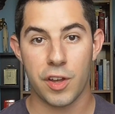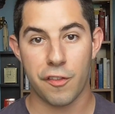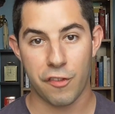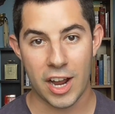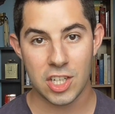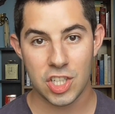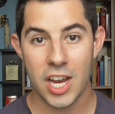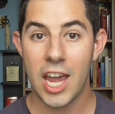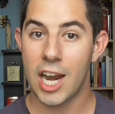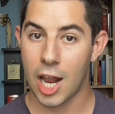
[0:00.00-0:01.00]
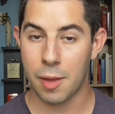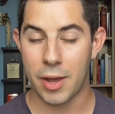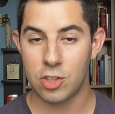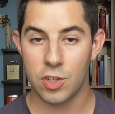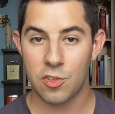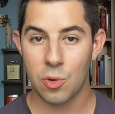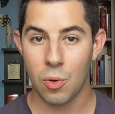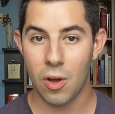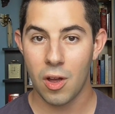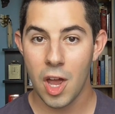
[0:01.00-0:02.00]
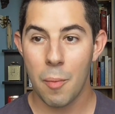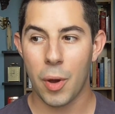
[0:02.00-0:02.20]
their French in elementary school,